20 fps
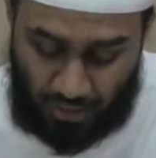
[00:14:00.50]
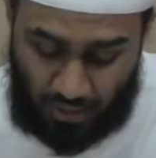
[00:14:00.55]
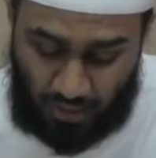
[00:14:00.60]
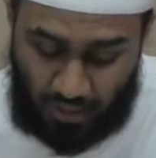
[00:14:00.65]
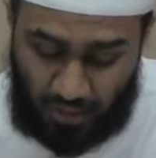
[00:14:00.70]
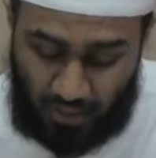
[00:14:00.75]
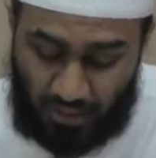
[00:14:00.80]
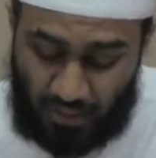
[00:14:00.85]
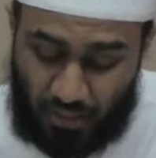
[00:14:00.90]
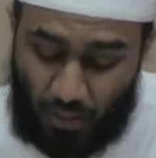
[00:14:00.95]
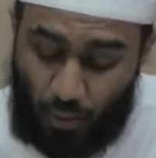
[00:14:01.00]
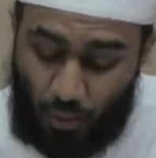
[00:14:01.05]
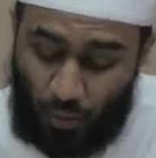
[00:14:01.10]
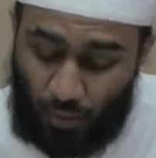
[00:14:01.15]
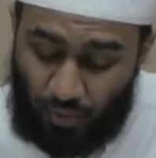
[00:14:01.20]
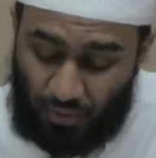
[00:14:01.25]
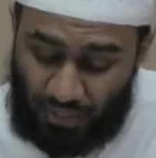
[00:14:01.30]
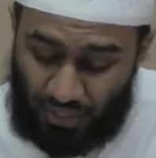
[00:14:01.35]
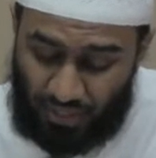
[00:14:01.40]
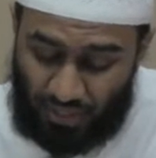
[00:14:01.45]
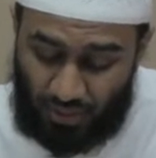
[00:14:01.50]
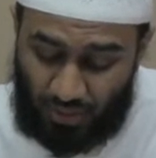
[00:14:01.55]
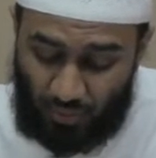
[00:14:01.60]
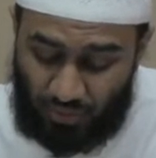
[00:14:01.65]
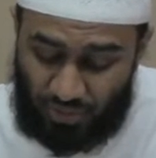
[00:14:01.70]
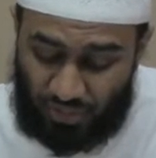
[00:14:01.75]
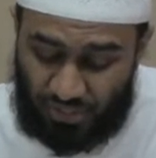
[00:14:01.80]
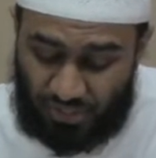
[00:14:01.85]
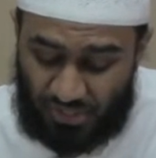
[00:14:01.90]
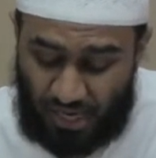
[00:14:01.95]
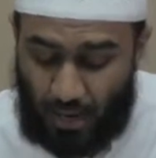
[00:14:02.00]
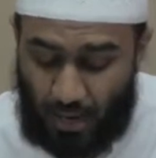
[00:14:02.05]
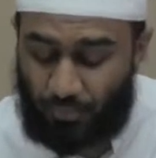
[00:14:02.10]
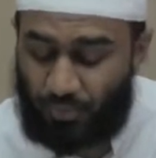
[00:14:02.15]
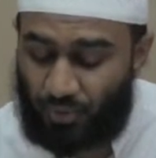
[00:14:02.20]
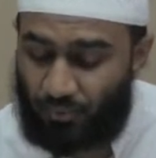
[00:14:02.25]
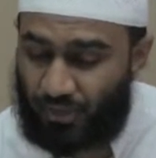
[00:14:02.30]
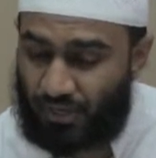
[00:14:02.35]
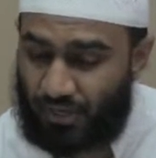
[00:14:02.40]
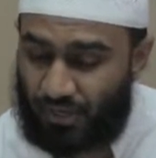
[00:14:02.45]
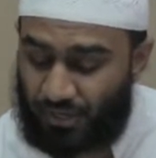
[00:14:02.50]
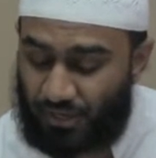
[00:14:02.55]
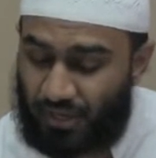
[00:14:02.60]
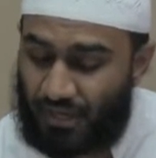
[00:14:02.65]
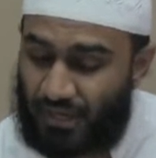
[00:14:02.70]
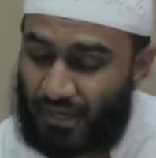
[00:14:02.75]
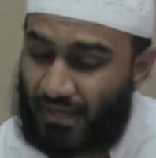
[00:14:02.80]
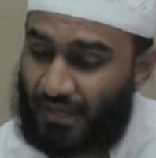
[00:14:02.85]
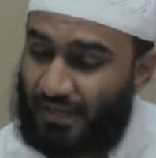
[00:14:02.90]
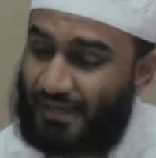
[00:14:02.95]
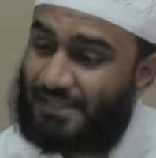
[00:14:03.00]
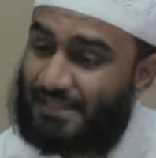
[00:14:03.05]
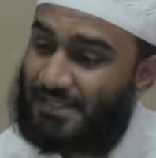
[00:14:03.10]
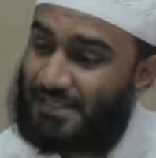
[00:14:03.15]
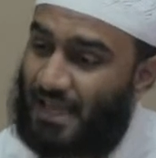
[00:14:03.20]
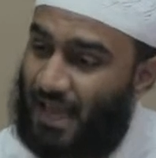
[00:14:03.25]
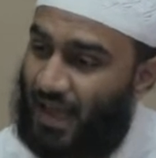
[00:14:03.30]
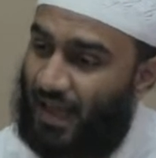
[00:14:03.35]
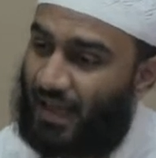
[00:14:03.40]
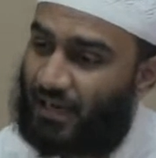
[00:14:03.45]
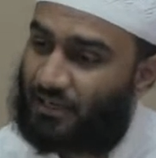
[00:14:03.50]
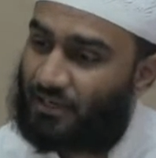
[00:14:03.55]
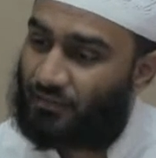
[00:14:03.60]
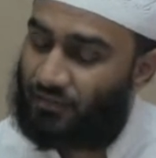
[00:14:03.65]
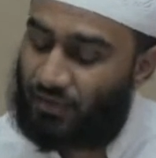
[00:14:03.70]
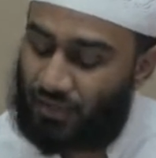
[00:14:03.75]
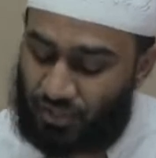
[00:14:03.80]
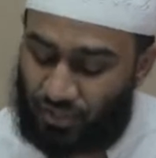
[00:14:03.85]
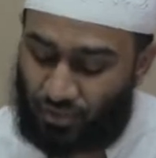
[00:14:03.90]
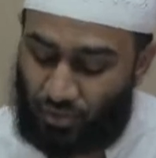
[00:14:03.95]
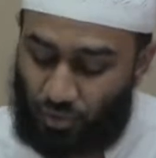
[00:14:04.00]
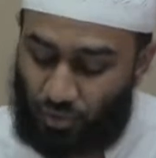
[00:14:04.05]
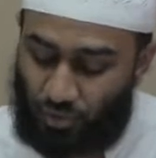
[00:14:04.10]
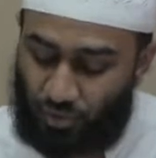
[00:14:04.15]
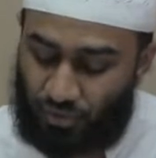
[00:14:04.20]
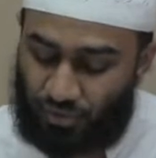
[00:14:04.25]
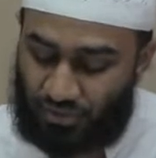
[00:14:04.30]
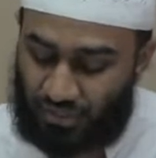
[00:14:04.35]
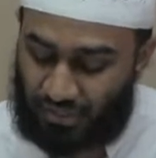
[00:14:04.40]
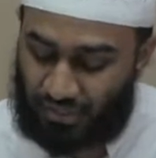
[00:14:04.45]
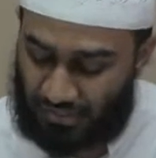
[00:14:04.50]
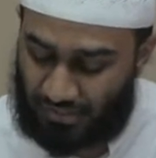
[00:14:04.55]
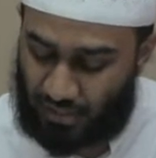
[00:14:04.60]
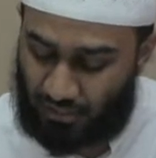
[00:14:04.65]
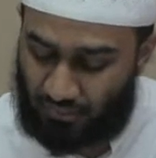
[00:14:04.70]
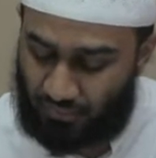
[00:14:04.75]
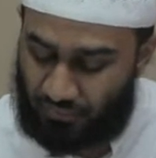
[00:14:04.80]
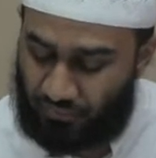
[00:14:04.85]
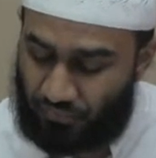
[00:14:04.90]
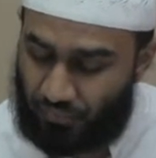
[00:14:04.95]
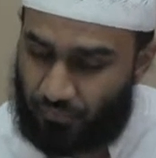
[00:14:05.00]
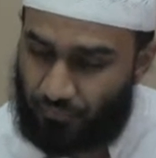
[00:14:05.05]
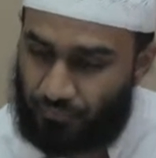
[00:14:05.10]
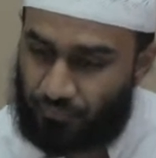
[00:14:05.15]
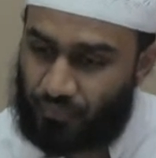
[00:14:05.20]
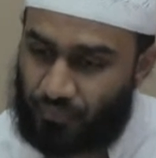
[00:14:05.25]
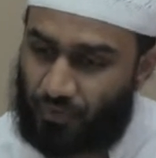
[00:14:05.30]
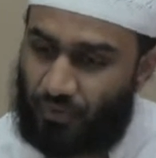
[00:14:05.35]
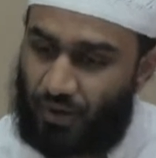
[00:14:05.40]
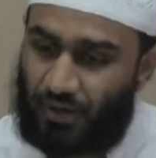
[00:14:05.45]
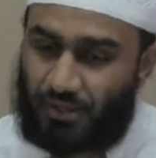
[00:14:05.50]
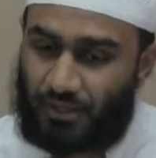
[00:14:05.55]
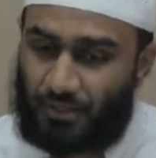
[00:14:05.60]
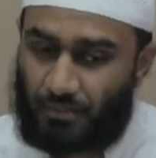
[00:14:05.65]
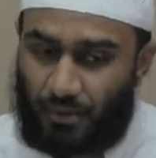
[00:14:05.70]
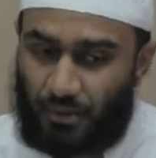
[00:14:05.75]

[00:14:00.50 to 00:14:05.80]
The only thing which is not permitted is the act of intercourse itself, right?